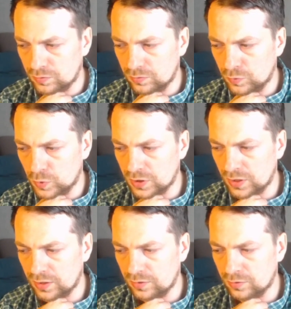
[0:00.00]
what
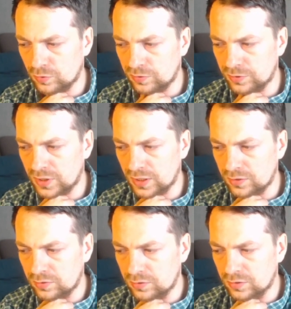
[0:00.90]
I've done.
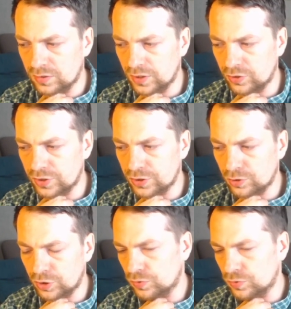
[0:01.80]
The research